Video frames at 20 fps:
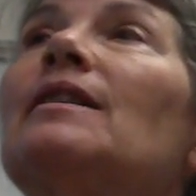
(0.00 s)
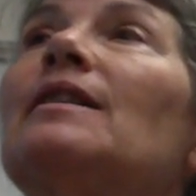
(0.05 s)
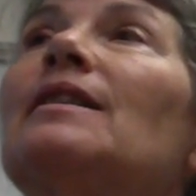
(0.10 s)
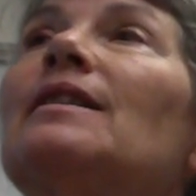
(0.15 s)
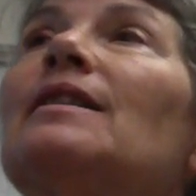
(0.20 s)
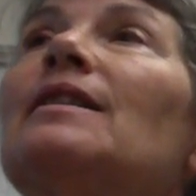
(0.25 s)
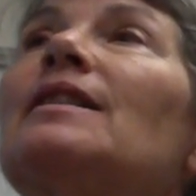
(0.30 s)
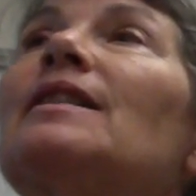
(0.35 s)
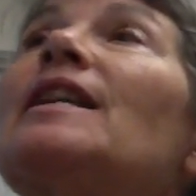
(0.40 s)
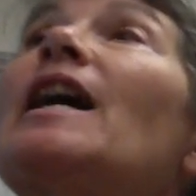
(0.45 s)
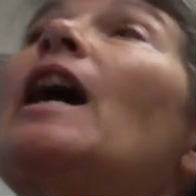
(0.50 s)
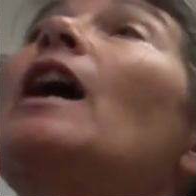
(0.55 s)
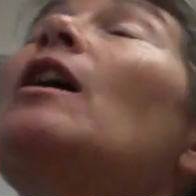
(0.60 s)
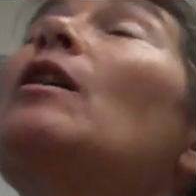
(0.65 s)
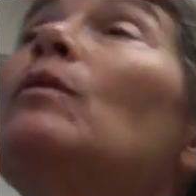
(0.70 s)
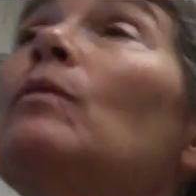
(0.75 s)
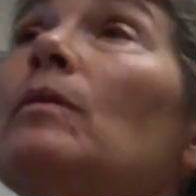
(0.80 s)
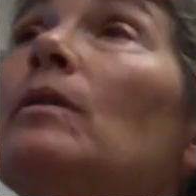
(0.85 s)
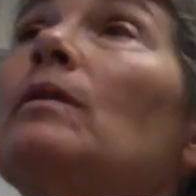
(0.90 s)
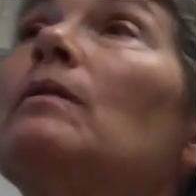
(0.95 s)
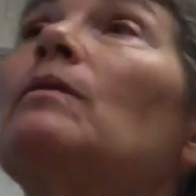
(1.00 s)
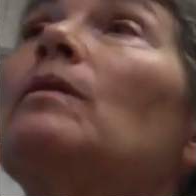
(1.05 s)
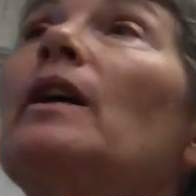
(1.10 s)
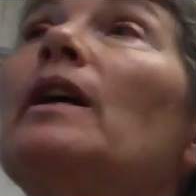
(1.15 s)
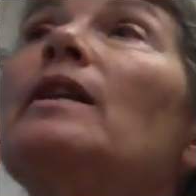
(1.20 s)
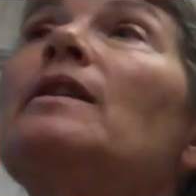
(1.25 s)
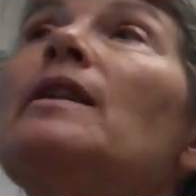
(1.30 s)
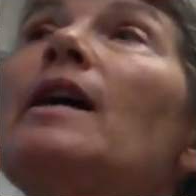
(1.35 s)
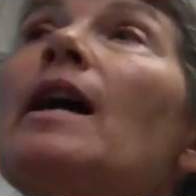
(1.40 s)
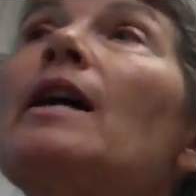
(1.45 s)
Sour,
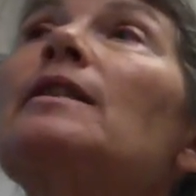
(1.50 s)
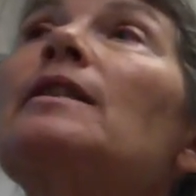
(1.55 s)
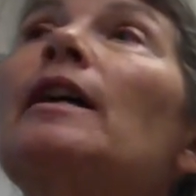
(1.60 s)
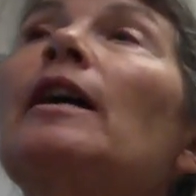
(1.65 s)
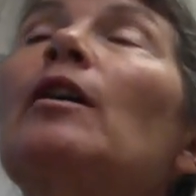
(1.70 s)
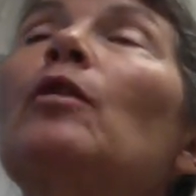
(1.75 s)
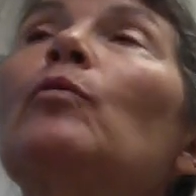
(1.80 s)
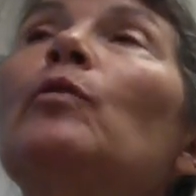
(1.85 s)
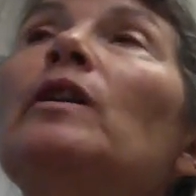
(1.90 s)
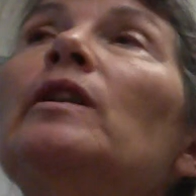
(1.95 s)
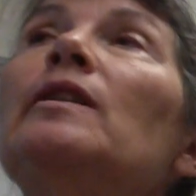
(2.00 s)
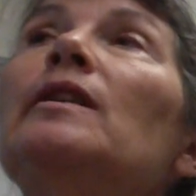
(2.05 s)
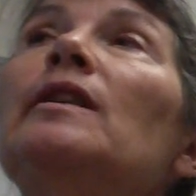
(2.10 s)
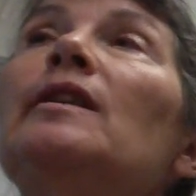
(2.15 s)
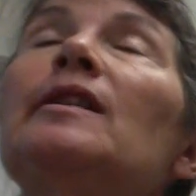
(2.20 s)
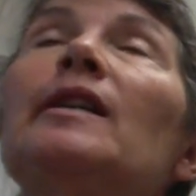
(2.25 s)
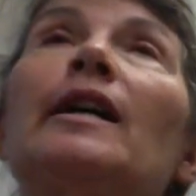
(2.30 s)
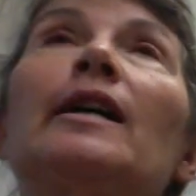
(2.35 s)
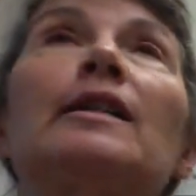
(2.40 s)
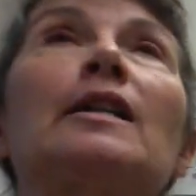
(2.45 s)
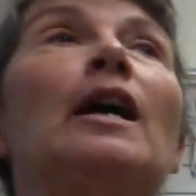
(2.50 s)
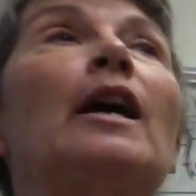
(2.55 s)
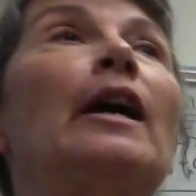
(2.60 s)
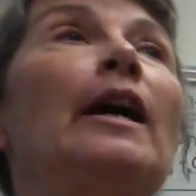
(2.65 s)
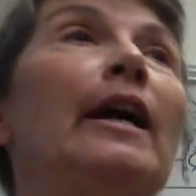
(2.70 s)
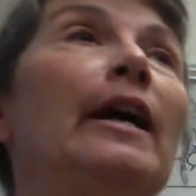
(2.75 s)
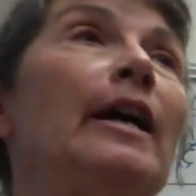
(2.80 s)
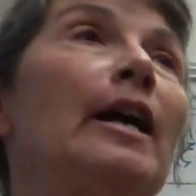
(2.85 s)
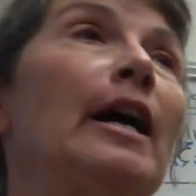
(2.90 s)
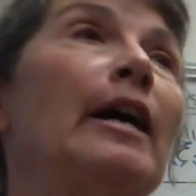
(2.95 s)
right? That's how we detect
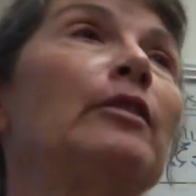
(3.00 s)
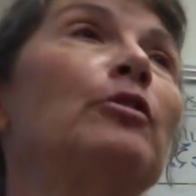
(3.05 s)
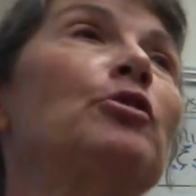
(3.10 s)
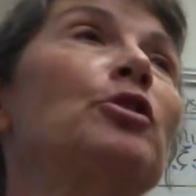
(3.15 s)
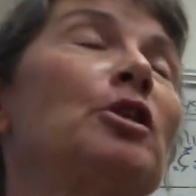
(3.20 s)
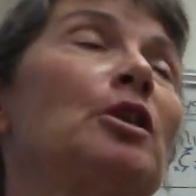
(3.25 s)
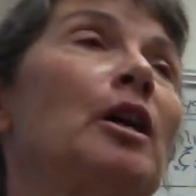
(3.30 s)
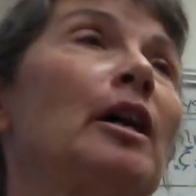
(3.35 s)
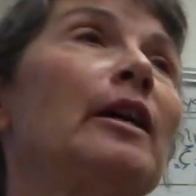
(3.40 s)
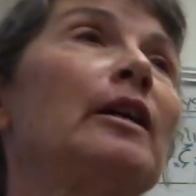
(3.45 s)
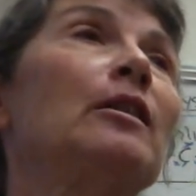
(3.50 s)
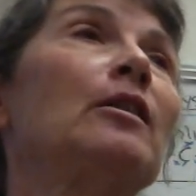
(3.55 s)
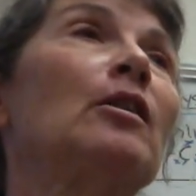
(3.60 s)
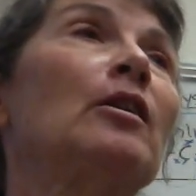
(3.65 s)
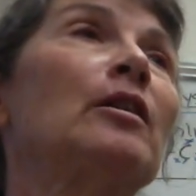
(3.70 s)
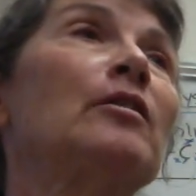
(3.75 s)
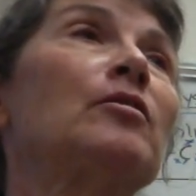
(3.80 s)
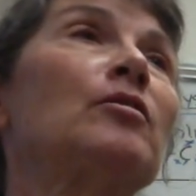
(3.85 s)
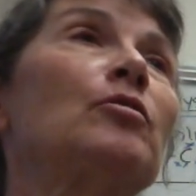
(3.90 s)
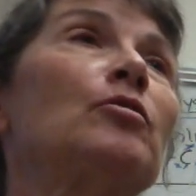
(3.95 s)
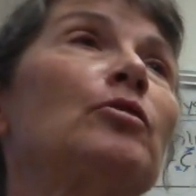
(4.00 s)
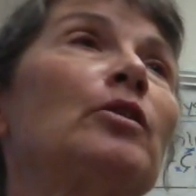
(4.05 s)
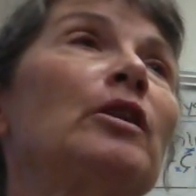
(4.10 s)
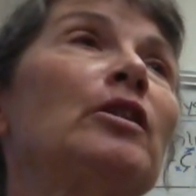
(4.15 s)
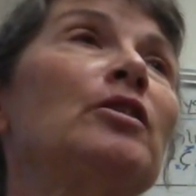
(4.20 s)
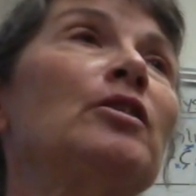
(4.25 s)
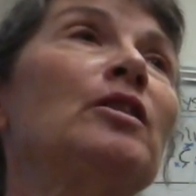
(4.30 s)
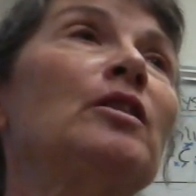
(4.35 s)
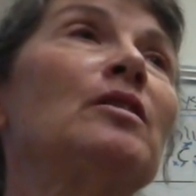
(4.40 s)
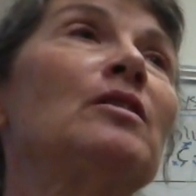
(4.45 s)
high hydrogen ion
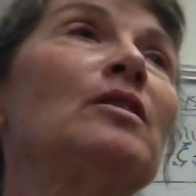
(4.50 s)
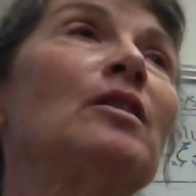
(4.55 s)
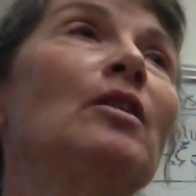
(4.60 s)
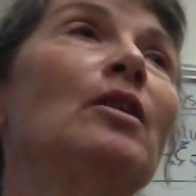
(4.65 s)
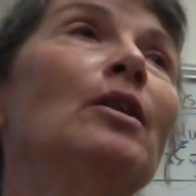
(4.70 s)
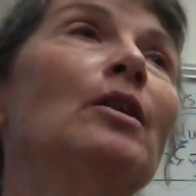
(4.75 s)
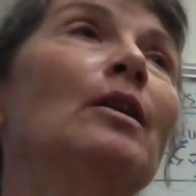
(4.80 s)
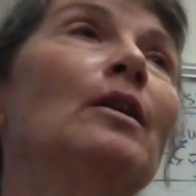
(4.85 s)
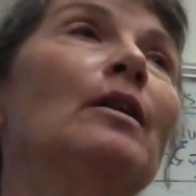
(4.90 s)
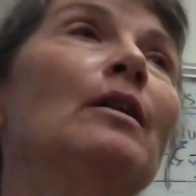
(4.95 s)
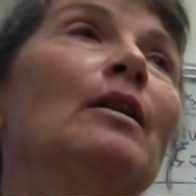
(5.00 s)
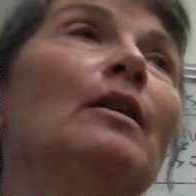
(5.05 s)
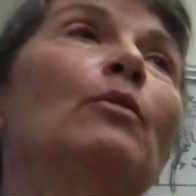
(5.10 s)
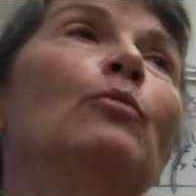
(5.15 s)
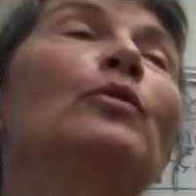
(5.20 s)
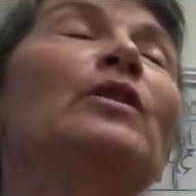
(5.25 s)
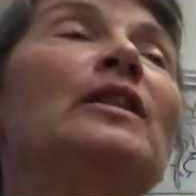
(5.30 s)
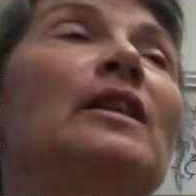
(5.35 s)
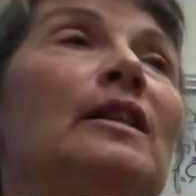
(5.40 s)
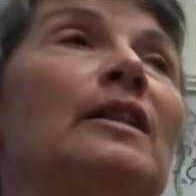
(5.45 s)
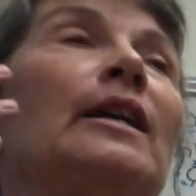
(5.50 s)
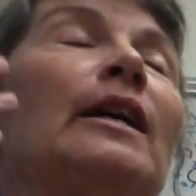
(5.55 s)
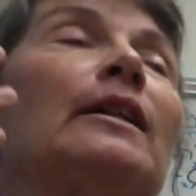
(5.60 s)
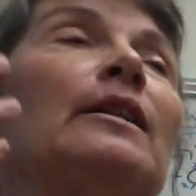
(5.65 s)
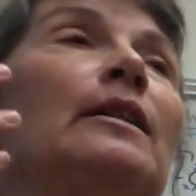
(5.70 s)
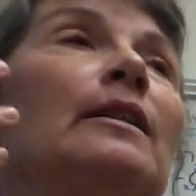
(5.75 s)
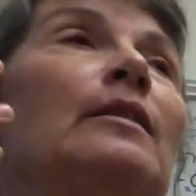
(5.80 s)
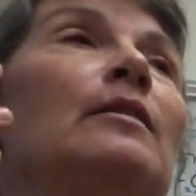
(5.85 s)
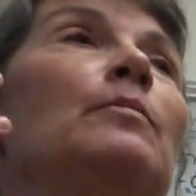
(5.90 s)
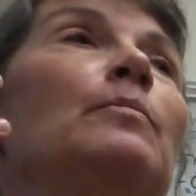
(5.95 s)
concentrations we detect
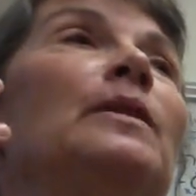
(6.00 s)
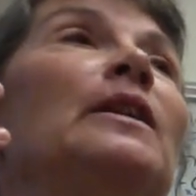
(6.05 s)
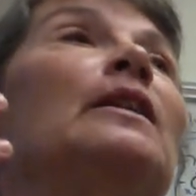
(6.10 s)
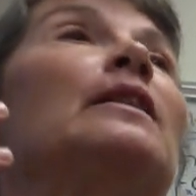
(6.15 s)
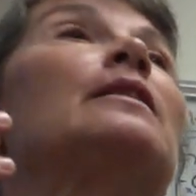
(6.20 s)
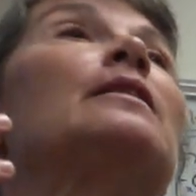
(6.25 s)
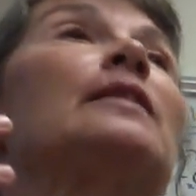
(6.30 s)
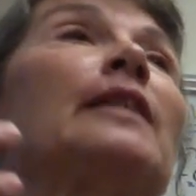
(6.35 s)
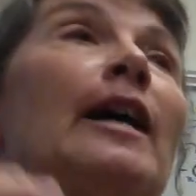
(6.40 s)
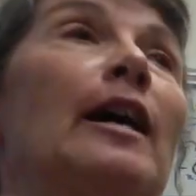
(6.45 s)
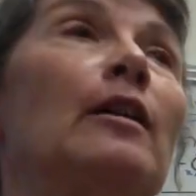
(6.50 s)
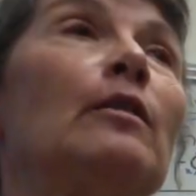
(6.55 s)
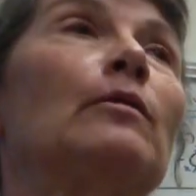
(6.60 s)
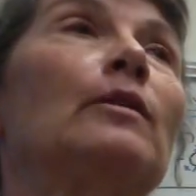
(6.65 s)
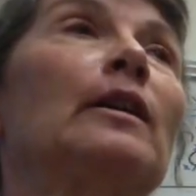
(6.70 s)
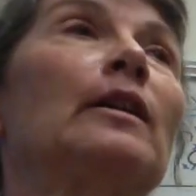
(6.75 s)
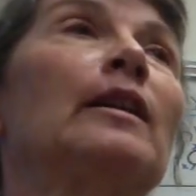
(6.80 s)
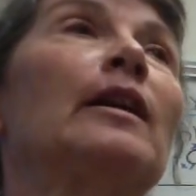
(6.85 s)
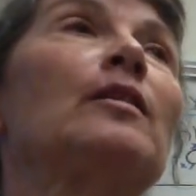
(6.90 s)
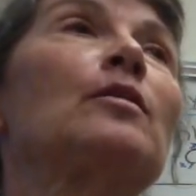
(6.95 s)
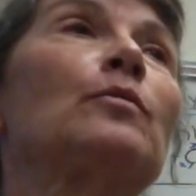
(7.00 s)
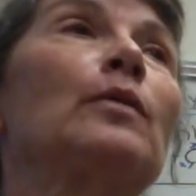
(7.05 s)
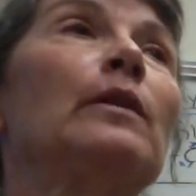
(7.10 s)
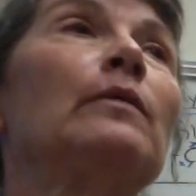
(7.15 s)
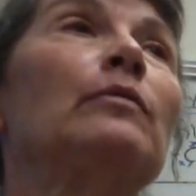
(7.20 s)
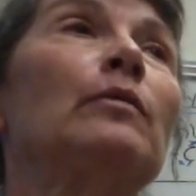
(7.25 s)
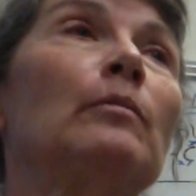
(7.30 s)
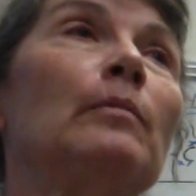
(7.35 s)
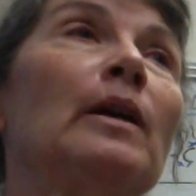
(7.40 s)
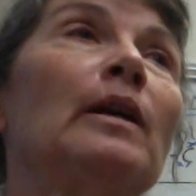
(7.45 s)
it as being sour, and that's why
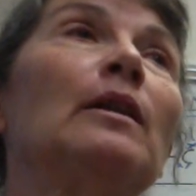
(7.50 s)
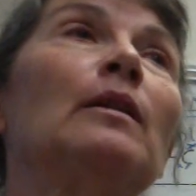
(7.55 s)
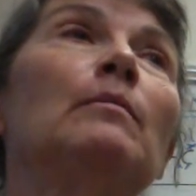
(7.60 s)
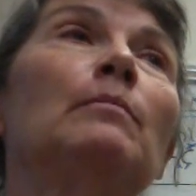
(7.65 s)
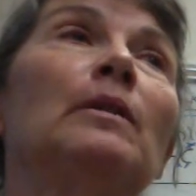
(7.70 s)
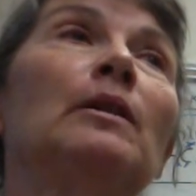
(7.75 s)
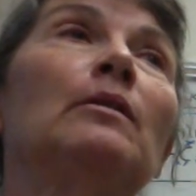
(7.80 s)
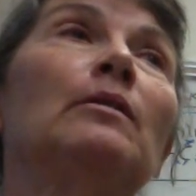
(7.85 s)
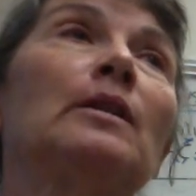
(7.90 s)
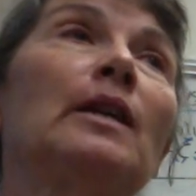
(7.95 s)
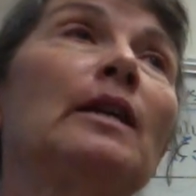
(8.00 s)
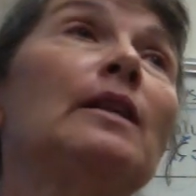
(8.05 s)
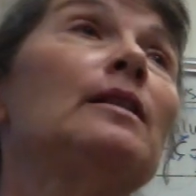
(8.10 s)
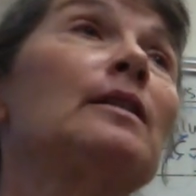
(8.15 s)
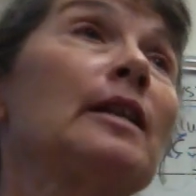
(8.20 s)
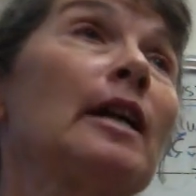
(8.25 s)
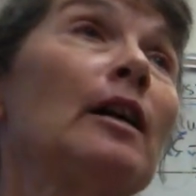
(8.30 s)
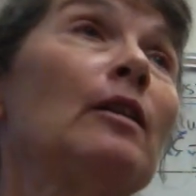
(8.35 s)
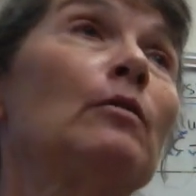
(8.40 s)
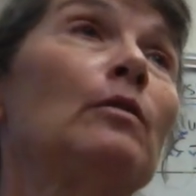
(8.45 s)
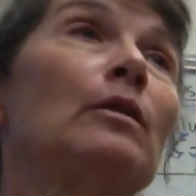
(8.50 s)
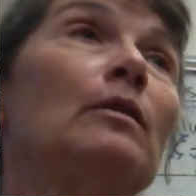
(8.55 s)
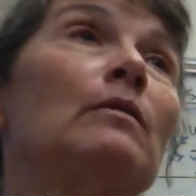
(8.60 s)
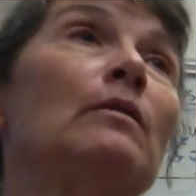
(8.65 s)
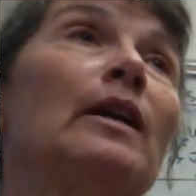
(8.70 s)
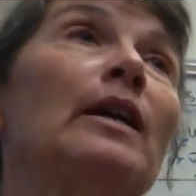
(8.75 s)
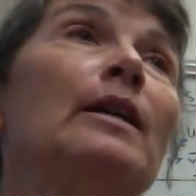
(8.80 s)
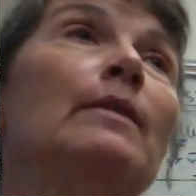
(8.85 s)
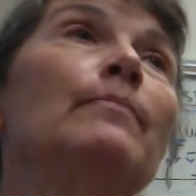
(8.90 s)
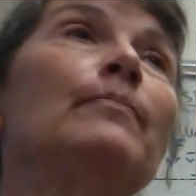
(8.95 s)
fermented milk tastes sour,
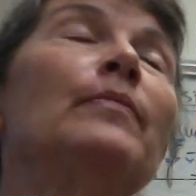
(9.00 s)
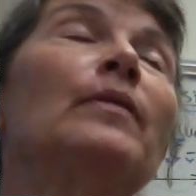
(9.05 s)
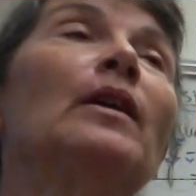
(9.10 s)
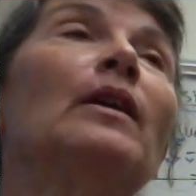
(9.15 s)
right?